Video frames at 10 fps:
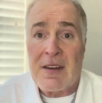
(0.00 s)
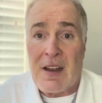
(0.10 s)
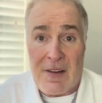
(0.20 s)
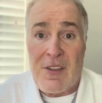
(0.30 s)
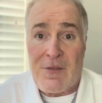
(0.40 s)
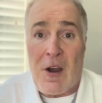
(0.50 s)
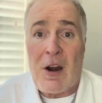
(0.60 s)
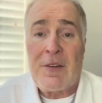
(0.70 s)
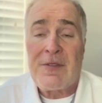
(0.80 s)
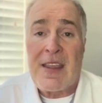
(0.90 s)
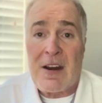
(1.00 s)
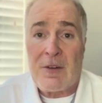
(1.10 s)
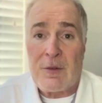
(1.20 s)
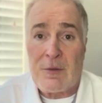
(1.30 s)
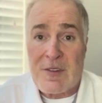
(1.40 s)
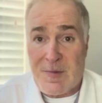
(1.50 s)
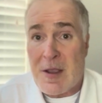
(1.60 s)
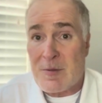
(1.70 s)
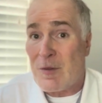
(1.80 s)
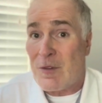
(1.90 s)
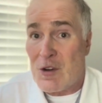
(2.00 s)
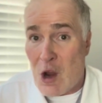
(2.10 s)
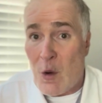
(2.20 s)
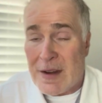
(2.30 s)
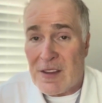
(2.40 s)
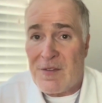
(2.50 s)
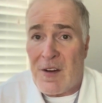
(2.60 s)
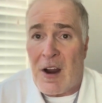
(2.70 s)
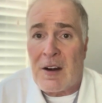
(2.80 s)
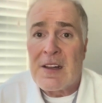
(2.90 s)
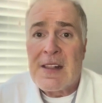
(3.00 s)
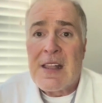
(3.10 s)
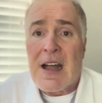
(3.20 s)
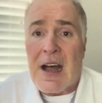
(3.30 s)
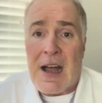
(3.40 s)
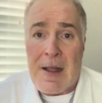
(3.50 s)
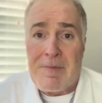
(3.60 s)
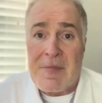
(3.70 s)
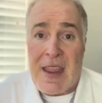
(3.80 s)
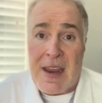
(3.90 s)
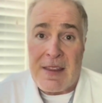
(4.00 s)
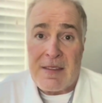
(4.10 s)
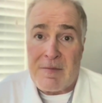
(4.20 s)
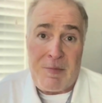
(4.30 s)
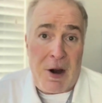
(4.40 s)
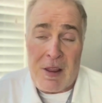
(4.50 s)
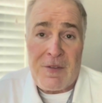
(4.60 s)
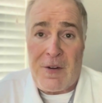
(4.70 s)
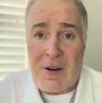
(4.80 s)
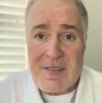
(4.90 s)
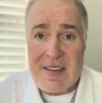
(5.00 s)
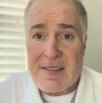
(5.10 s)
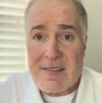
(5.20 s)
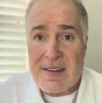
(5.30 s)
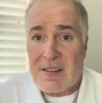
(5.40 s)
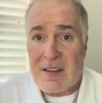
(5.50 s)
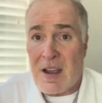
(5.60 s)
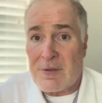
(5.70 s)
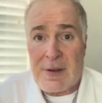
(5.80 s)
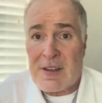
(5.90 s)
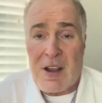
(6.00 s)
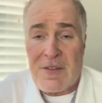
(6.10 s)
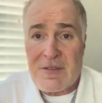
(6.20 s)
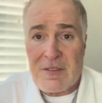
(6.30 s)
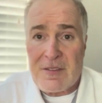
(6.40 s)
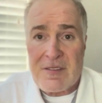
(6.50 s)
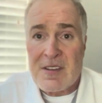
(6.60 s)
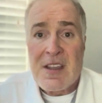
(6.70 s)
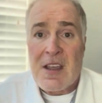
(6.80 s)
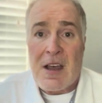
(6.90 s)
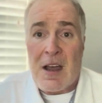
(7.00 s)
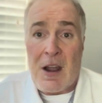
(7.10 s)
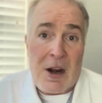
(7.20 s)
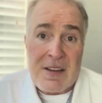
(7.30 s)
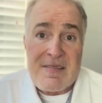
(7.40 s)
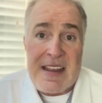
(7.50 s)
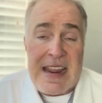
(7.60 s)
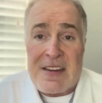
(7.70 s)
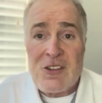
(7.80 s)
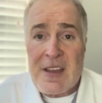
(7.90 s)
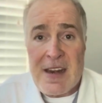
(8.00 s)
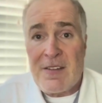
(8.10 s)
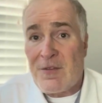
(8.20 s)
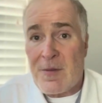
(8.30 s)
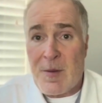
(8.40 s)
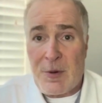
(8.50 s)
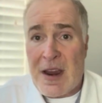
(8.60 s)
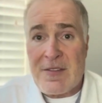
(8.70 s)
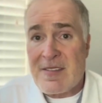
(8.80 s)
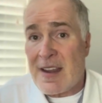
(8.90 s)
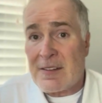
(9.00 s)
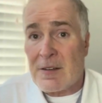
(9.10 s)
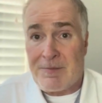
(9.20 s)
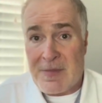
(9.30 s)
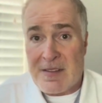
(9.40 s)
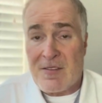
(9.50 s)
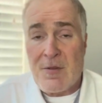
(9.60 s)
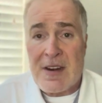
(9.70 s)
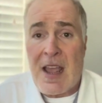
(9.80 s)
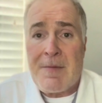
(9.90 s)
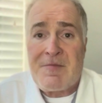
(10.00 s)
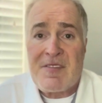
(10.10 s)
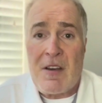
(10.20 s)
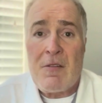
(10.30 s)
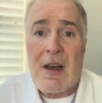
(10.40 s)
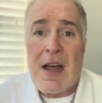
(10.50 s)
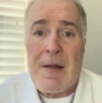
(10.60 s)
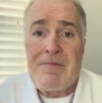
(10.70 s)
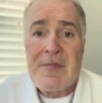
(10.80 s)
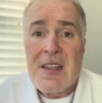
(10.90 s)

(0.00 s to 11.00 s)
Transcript: of the FAR. They are responsible for knowing the FAR. And part of the FAR says that contracting officers are to stay educated from the private sector. That's you and I. So